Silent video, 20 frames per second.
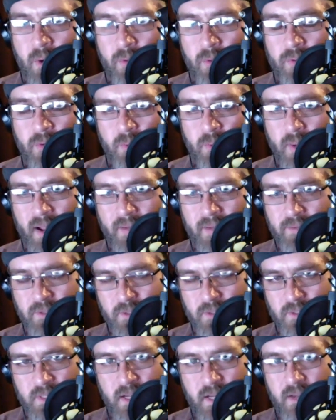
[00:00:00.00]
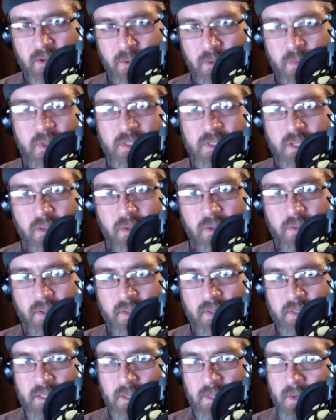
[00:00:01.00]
or we have to do this other thing to summon a